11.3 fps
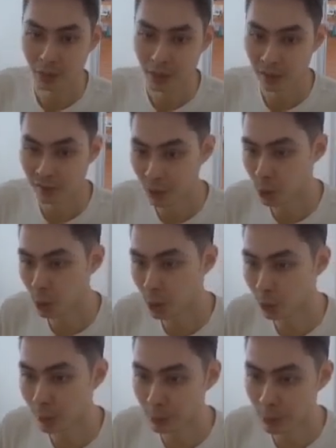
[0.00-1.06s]
If I show you
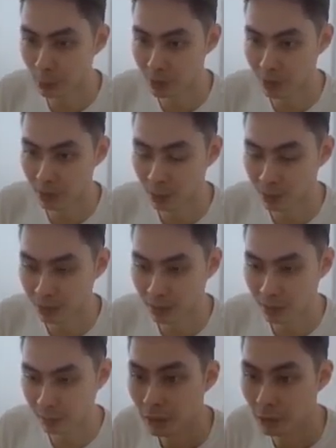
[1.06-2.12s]
what preprocess looks like,
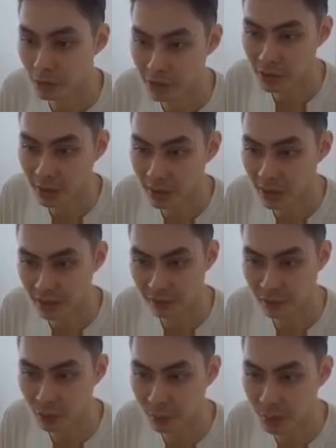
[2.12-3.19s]
you will that it has a
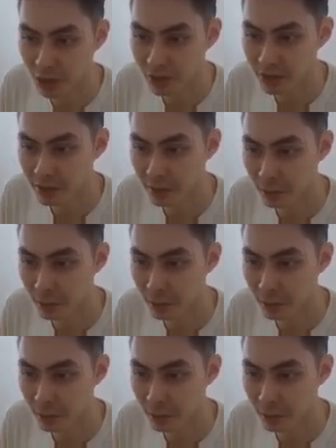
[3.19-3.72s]
few dimensions.